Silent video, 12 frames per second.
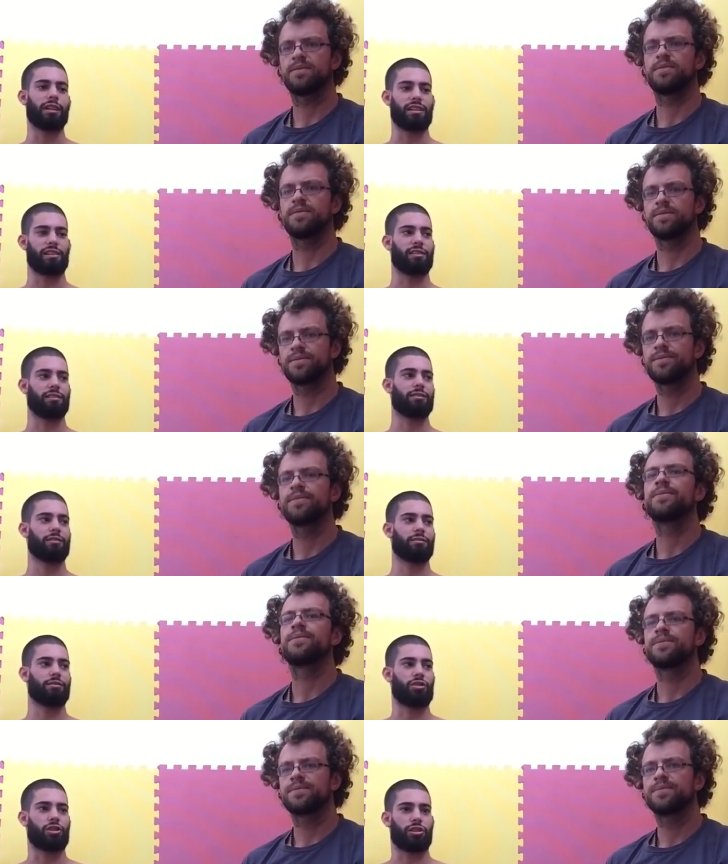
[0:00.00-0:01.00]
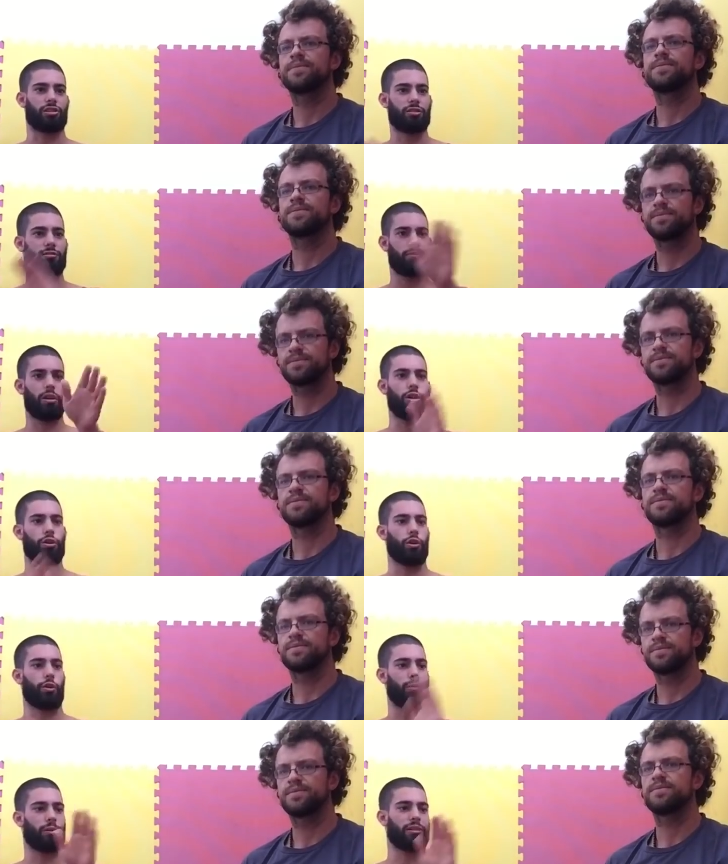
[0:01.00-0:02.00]
Speaker 1: isn't just a
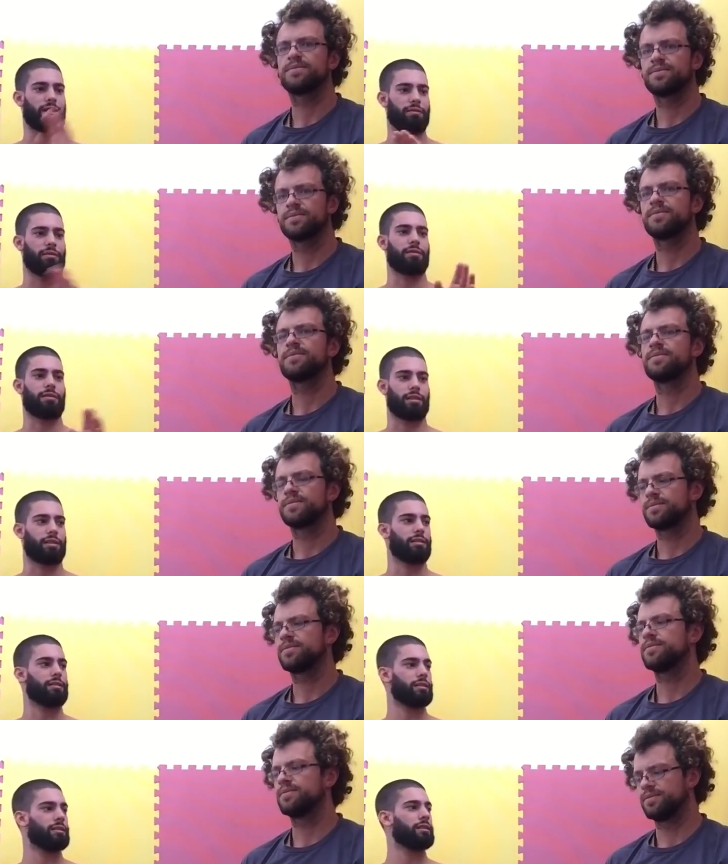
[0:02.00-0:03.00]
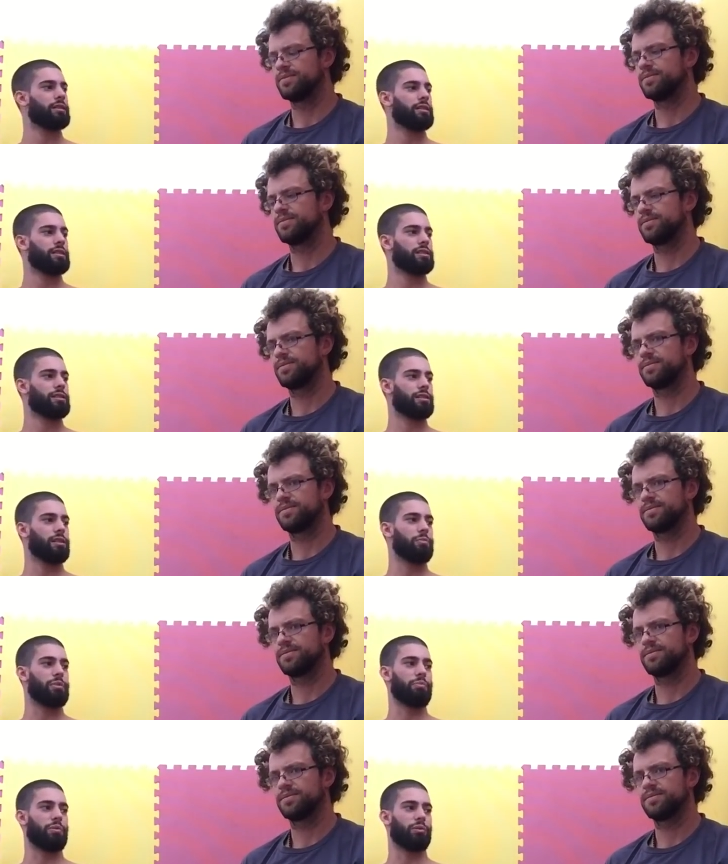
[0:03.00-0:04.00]
normal given thing. Mm-hmm. Some
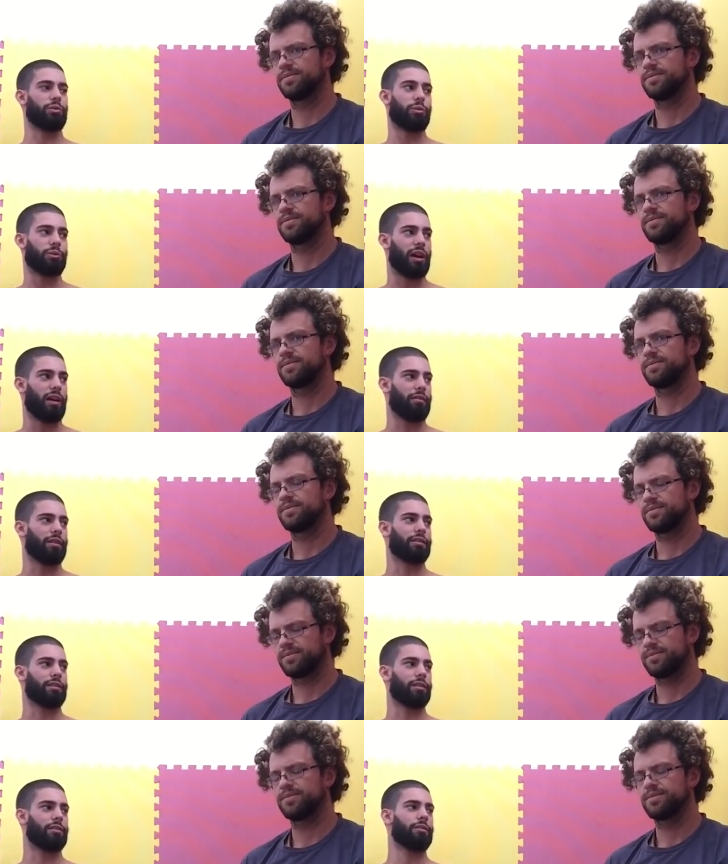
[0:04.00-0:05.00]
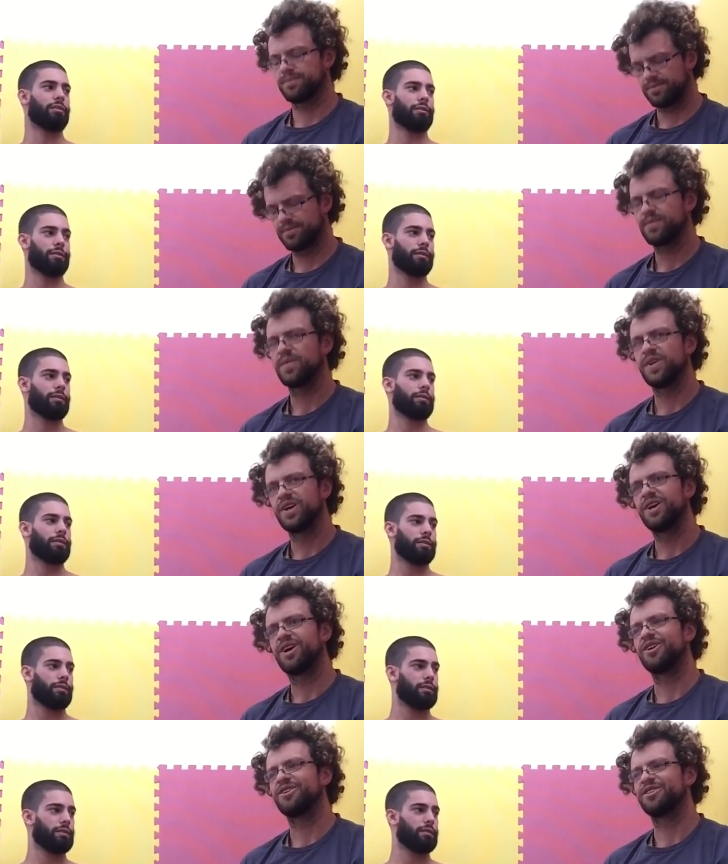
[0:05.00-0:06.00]
people don't have it, you know?
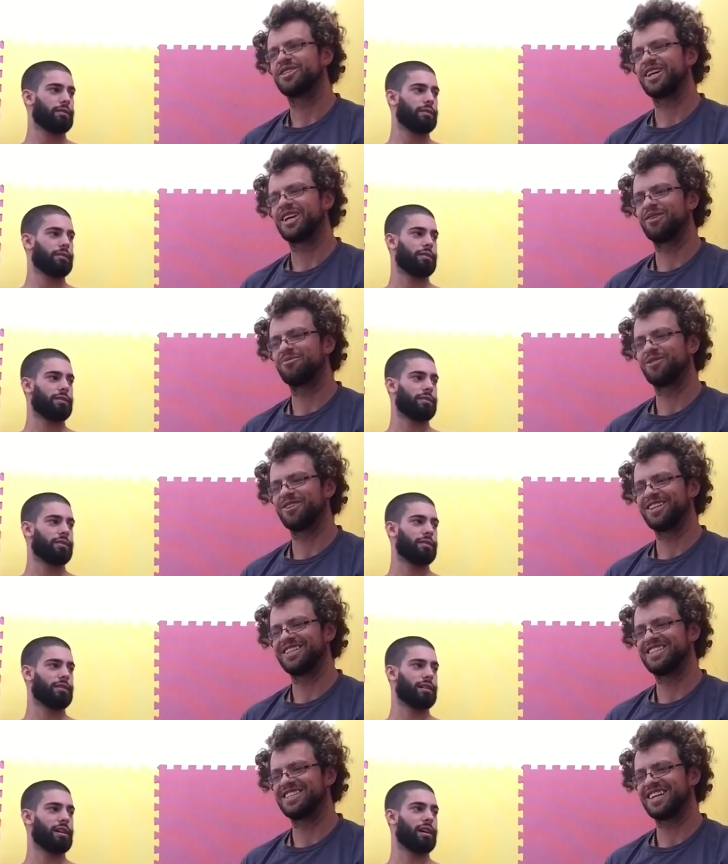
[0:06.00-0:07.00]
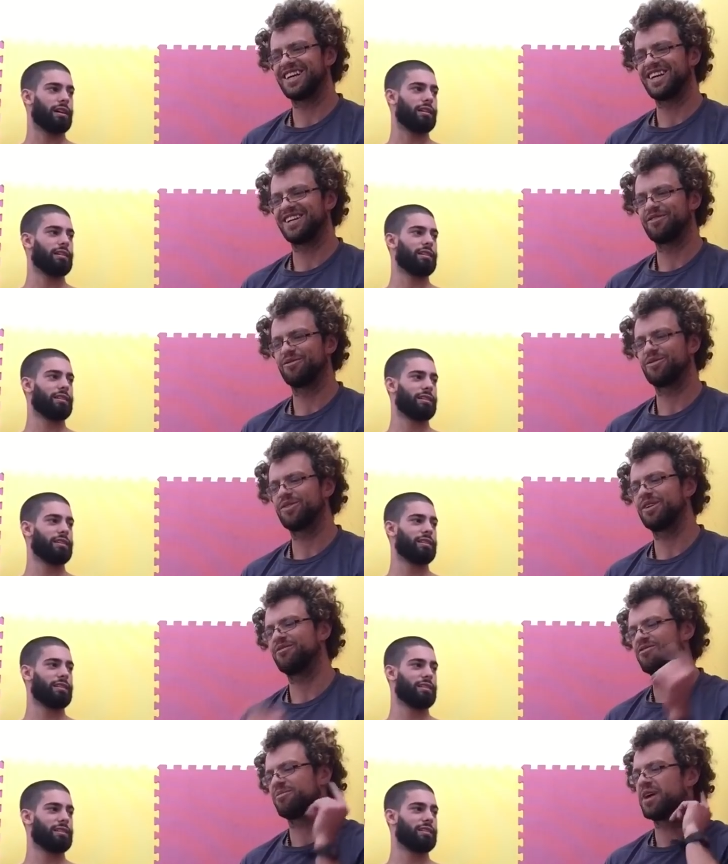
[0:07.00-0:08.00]
Speaker 2: Understandable. It's, yeah. uh,
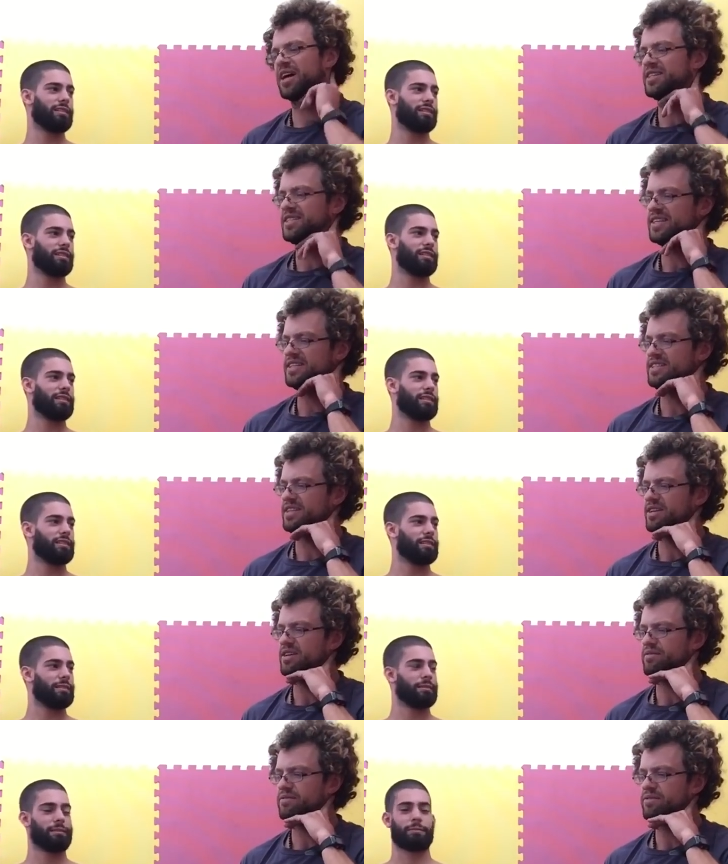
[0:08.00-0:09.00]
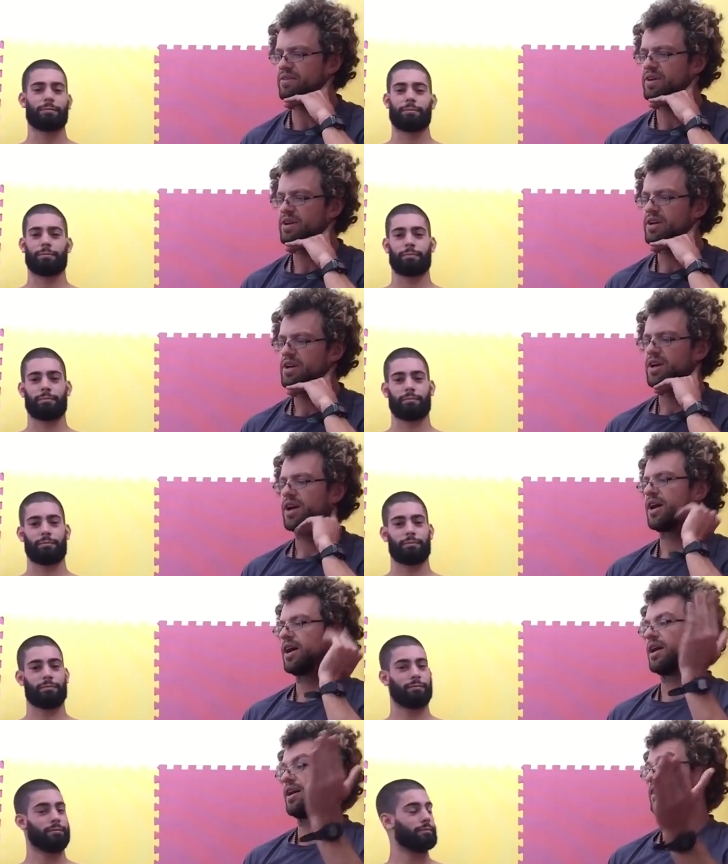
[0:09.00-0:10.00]
it reminds us of,
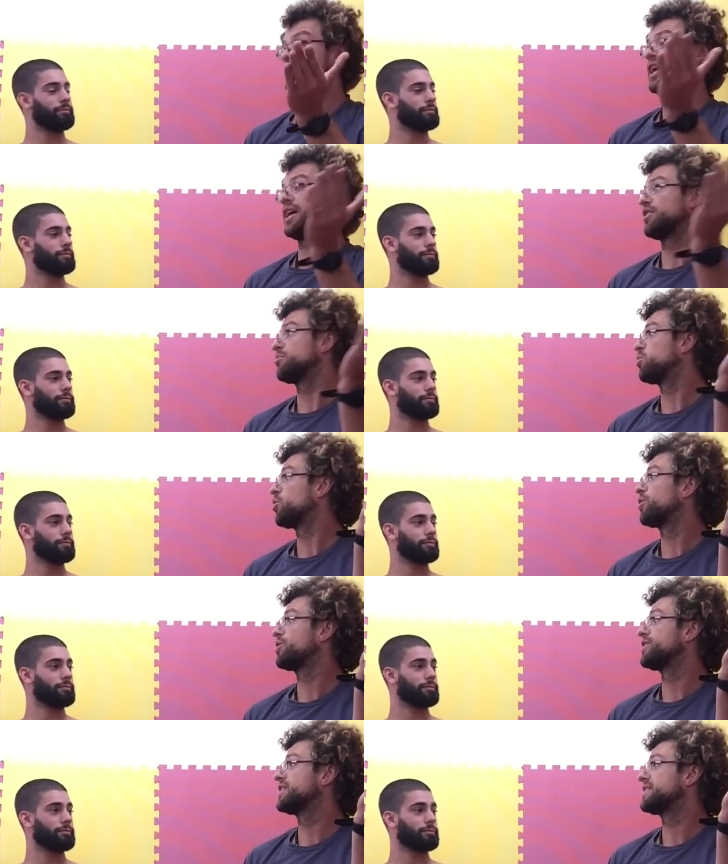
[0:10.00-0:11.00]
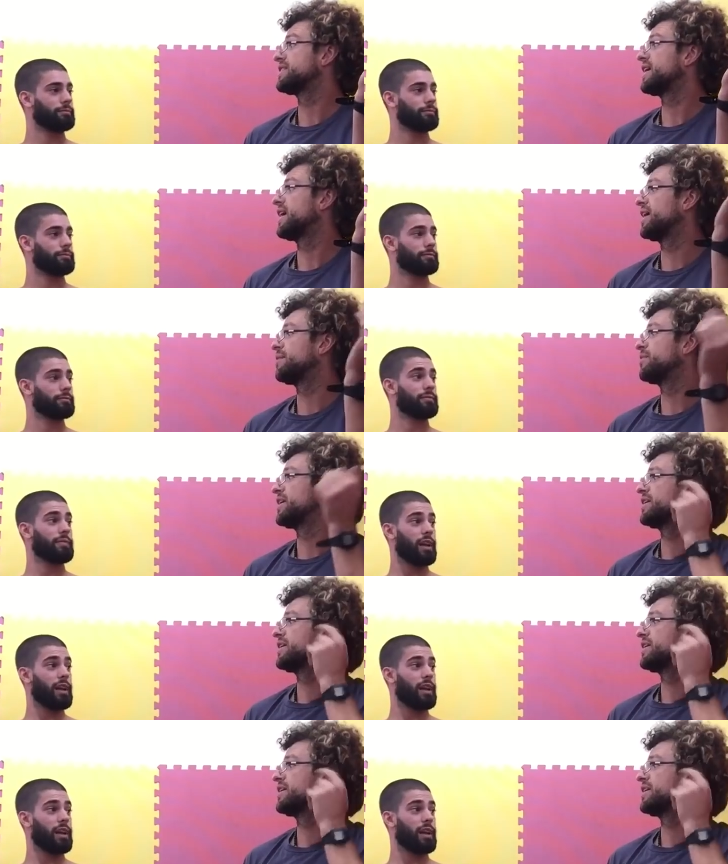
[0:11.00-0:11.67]
uh, yeah, the poor in this time and